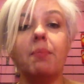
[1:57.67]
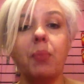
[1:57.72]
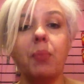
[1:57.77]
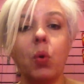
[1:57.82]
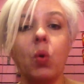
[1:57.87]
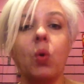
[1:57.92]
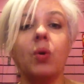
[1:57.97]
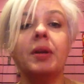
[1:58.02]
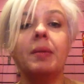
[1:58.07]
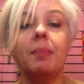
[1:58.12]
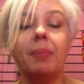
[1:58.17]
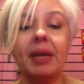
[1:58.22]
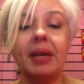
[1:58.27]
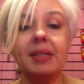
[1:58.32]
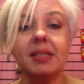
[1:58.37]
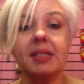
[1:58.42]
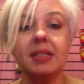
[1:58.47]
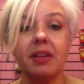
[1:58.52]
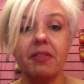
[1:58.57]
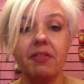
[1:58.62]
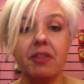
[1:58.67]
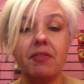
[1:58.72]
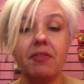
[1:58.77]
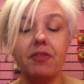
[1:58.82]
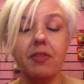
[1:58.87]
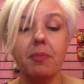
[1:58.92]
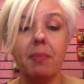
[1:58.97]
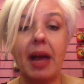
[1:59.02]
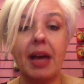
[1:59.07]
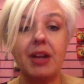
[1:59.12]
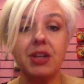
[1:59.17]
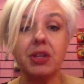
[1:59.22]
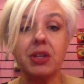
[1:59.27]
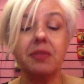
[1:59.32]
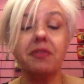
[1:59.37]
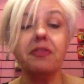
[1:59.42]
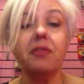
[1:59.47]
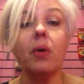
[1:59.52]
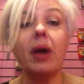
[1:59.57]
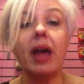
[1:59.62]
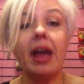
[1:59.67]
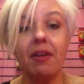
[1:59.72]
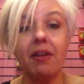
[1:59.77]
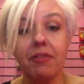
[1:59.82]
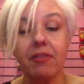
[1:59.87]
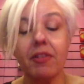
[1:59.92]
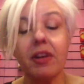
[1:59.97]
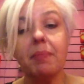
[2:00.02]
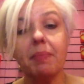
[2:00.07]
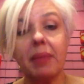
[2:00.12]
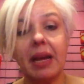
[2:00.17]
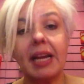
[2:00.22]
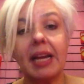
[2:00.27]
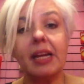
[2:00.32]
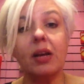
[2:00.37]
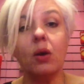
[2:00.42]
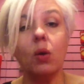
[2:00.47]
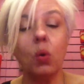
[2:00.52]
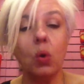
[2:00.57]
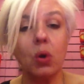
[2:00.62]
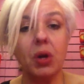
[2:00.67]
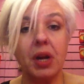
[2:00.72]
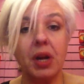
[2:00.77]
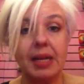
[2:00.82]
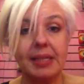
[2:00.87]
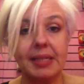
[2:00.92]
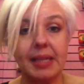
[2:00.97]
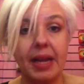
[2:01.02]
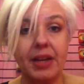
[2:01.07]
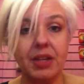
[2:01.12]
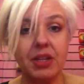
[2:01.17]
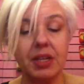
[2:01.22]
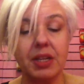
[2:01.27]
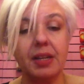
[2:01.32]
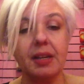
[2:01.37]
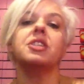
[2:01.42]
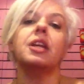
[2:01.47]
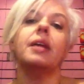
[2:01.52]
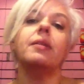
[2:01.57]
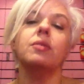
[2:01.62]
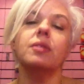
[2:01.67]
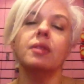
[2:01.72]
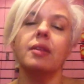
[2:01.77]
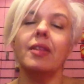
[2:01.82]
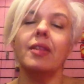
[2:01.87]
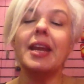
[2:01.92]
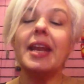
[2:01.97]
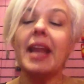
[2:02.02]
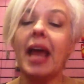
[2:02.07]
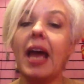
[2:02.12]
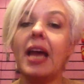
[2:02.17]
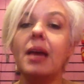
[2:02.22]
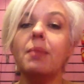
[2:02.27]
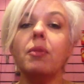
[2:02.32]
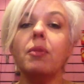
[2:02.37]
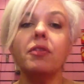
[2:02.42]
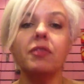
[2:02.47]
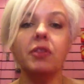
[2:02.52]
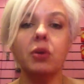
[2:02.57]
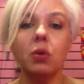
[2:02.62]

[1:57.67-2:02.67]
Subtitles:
important pieces of information for every media organisation. The name of